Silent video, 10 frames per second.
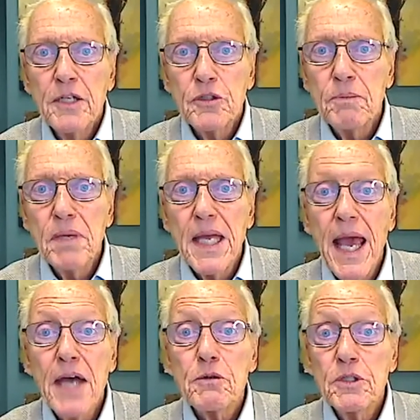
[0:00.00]
to be
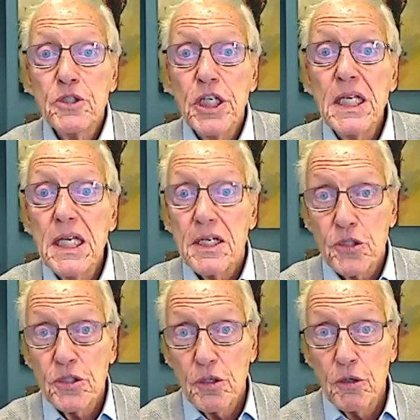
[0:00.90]

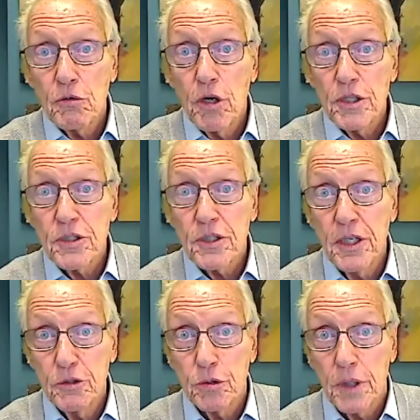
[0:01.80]
heterogeneous across the
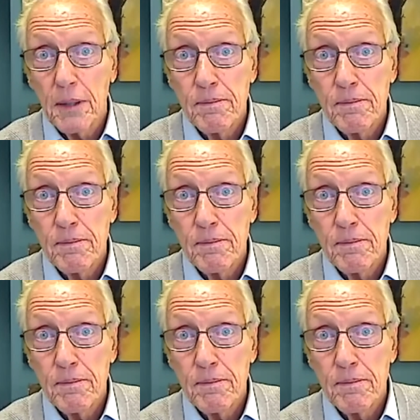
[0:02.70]
country.